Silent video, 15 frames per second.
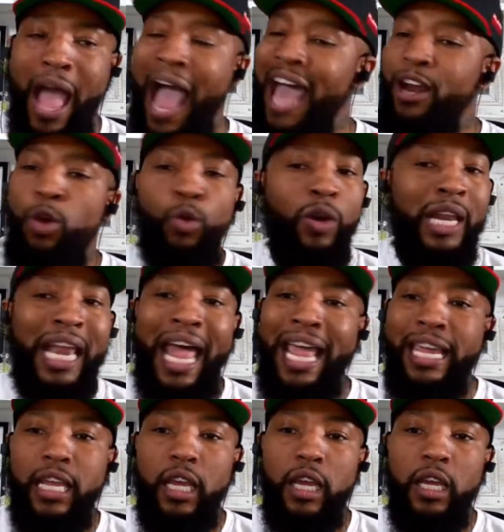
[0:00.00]
I don't
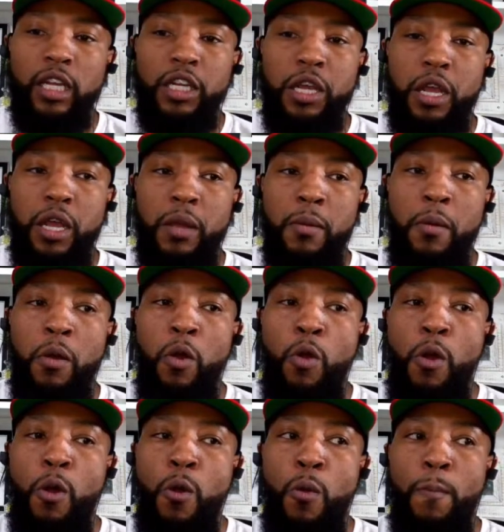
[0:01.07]
like
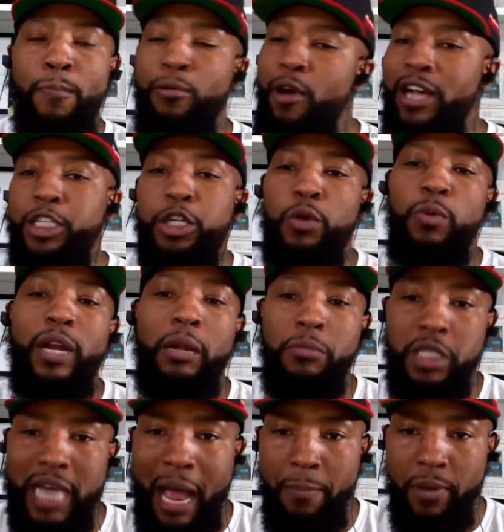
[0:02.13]
pressure when I'm
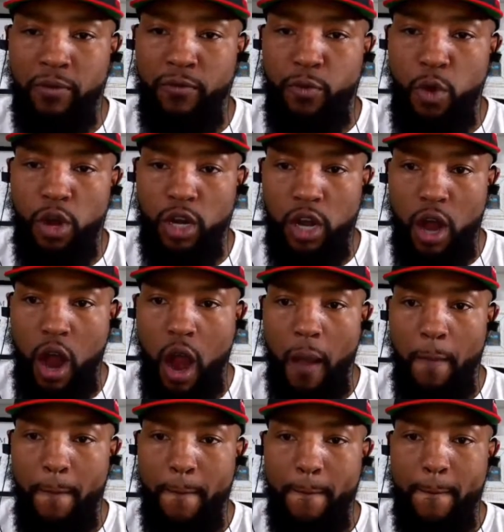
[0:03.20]
shopping for a
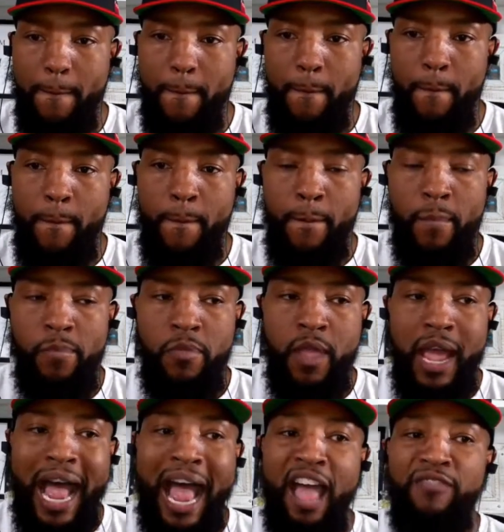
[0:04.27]
car.
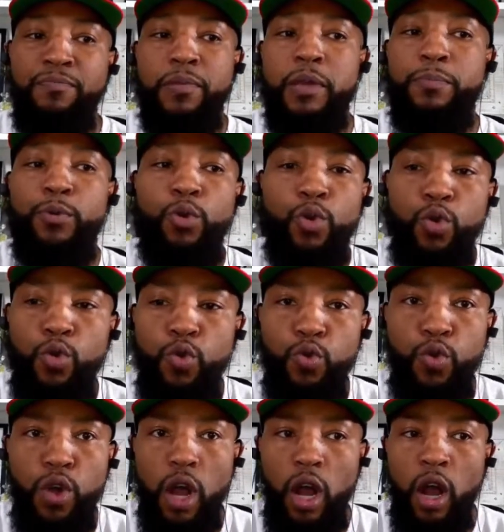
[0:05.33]
I have people
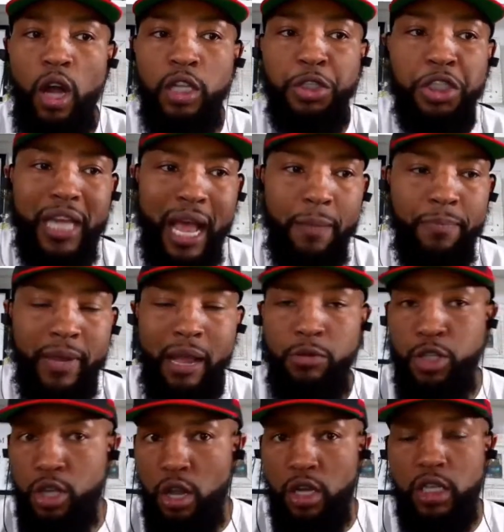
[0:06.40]
who are shopping. I
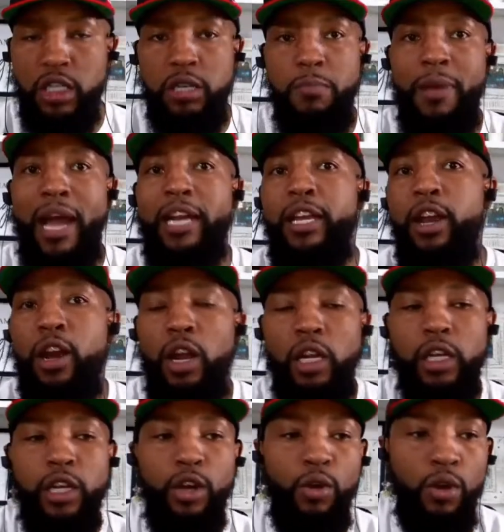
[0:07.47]
was talking to somebody
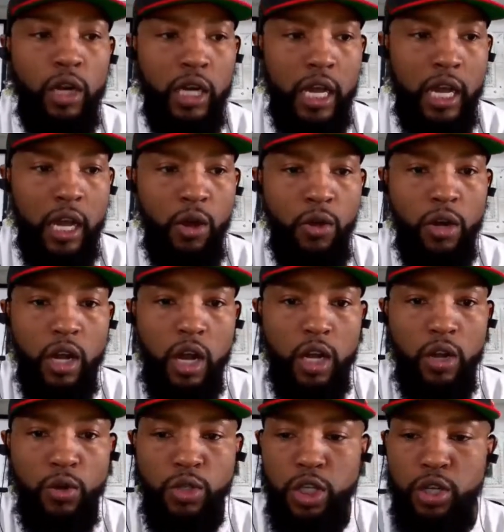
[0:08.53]
earlier on
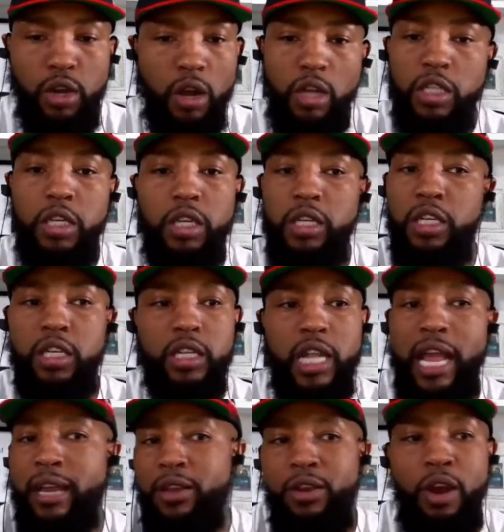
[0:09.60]
our coaching call. She's
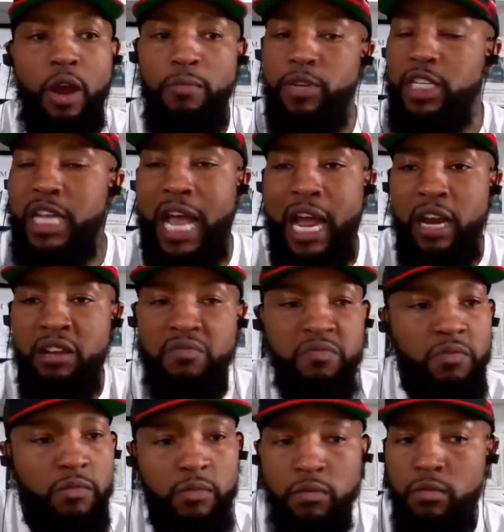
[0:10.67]
like, you know, I'm retired.